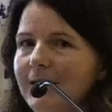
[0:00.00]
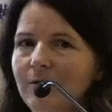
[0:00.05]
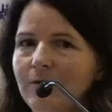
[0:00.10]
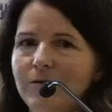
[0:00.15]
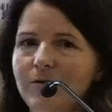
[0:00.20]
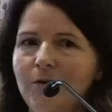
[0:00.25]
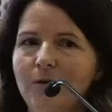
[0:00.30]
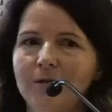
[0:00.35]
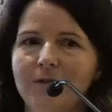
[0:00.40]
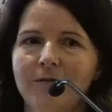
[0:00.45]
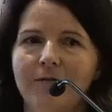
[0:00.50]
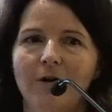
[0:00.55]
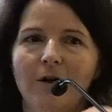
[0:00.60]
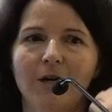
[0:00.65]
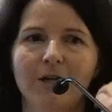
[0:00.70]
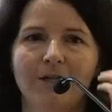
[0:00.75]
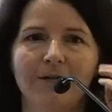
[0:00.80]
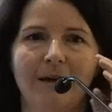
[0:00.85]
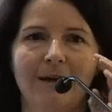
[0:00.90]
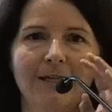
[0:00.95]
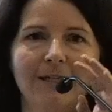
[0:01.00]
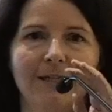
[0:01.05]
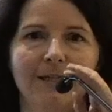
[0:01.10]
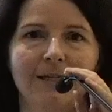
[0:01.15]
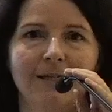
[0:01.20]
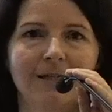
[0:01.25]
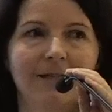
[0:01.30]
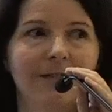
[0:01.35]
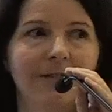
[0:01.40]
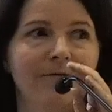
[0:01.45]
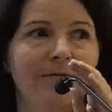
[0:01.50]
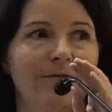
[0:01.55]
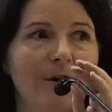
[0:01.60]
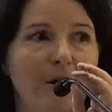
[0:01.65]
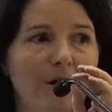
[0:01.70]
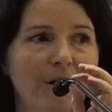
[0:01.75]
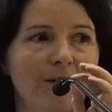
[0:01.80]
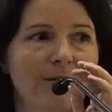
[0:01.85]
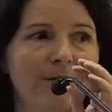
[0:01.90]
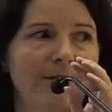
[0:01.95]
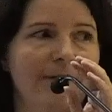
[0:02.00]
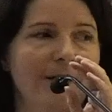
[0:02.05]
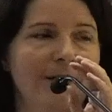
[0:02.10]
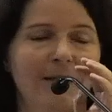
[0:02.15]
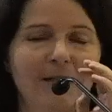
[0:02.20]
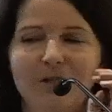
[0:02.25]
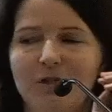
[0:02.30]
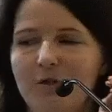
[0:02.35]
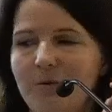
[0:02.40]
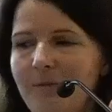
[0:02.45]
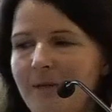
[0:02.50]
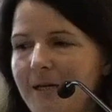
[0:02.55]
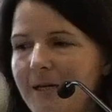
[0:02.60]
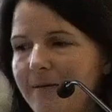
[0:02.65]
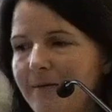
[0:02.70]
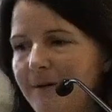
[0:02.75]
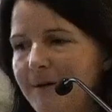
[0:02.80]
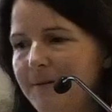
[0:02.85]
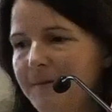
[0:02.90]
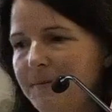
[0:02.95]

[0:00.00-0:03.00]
dose of RSV vaccines should be given.